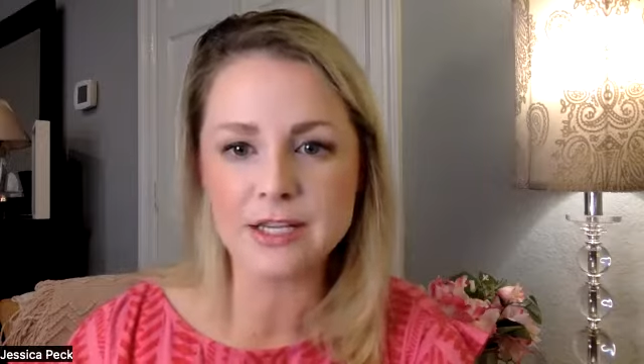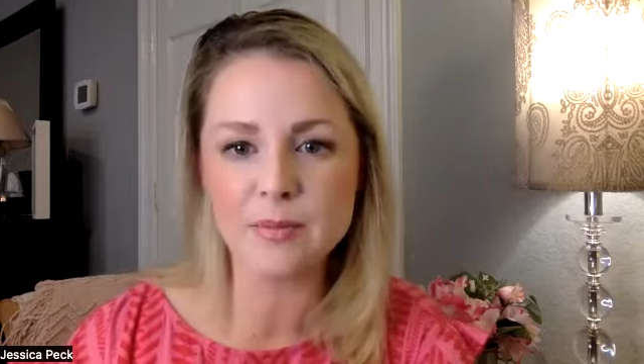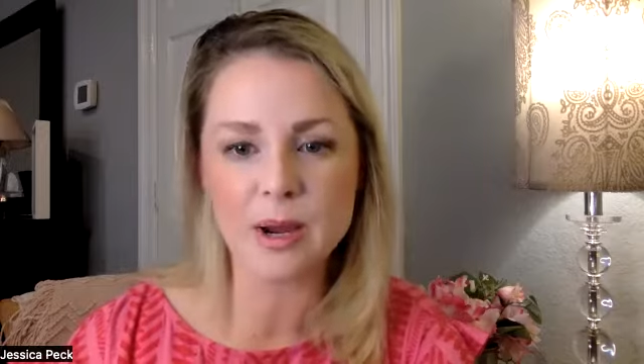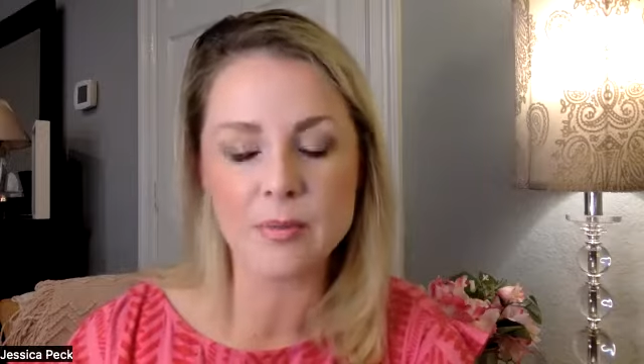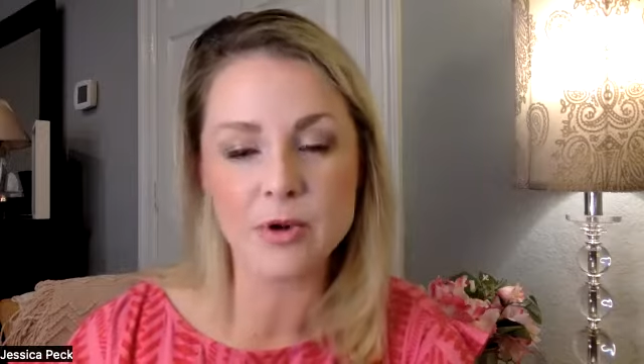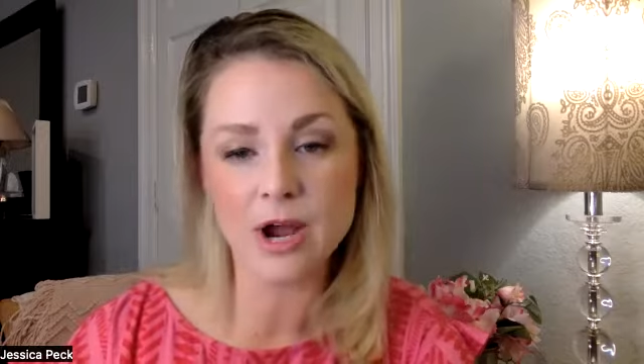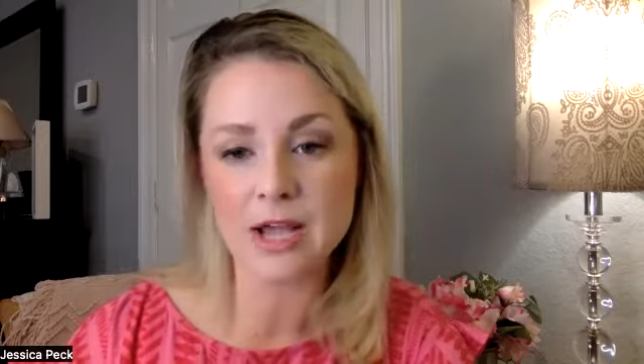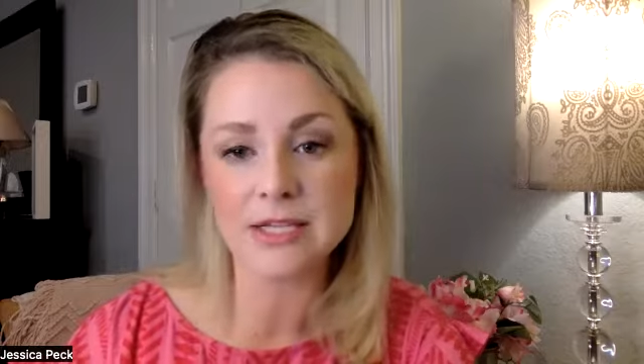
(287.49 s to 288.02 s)
my
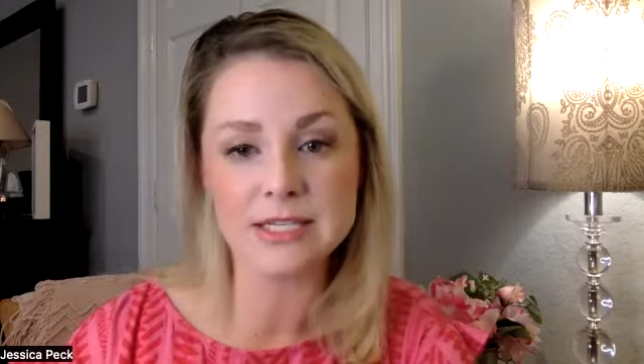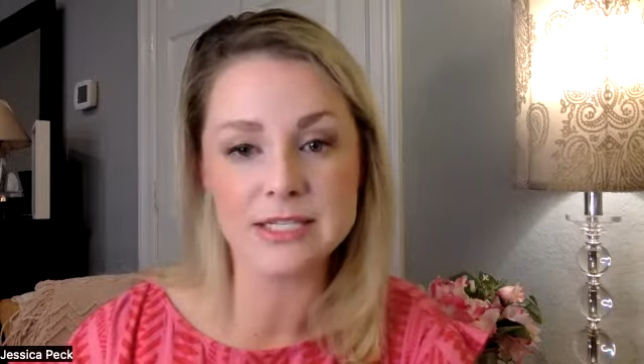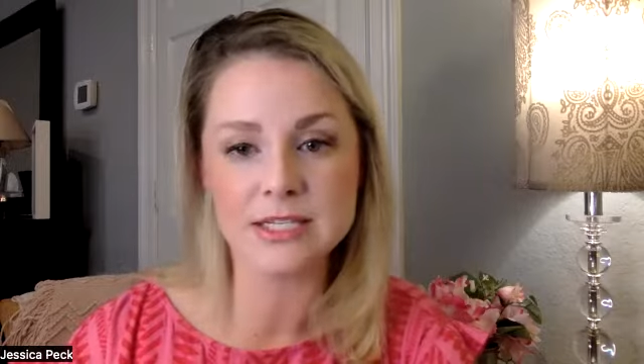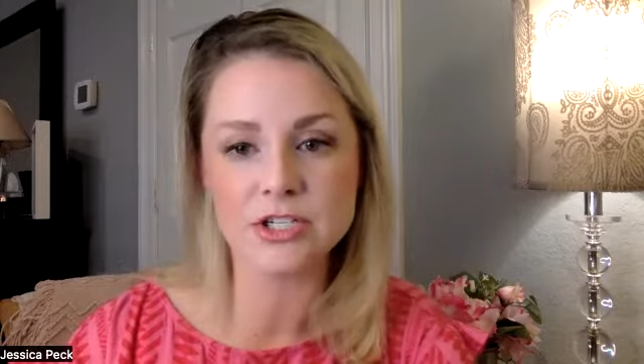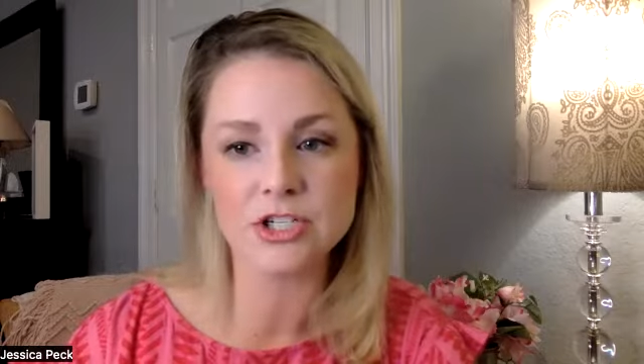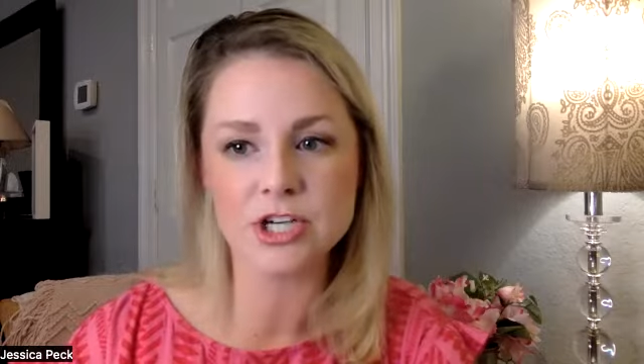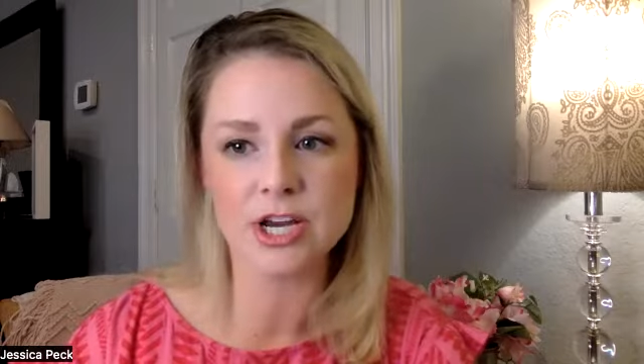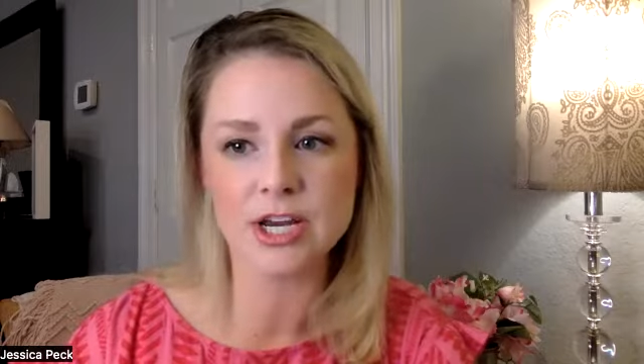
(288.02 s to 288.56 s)
practice
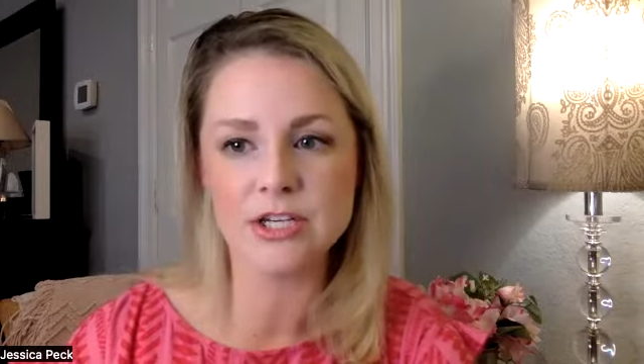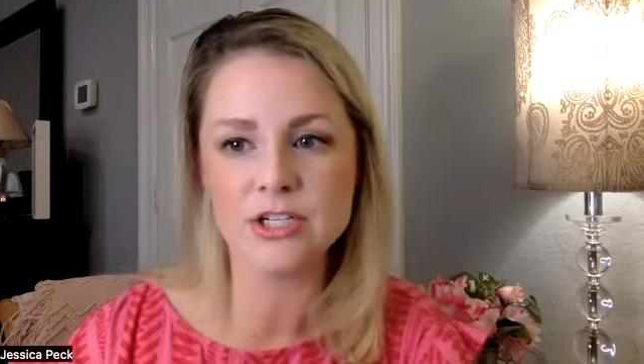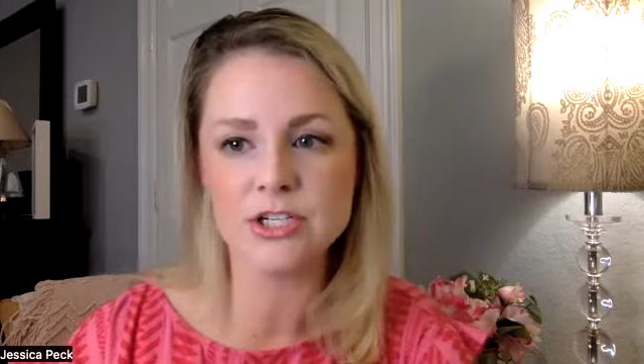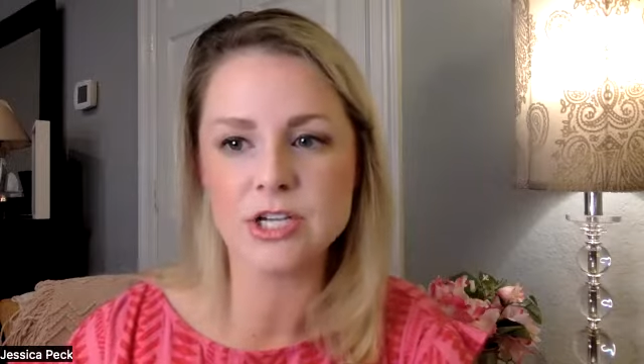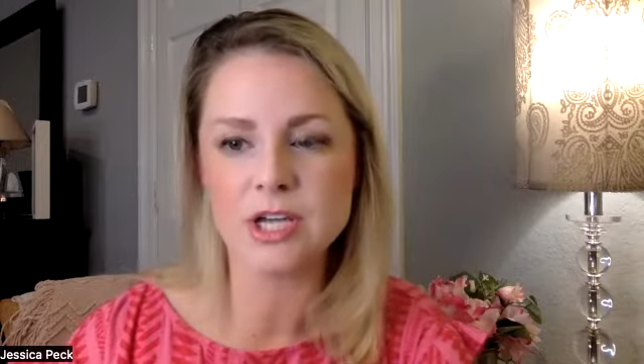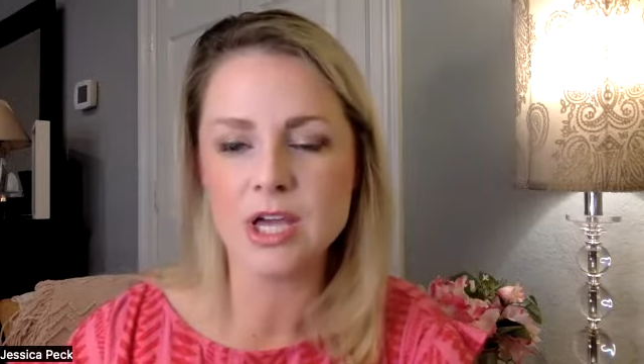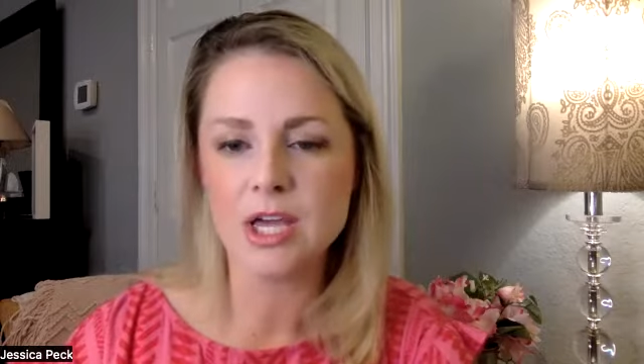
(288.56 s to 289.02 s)
has changed.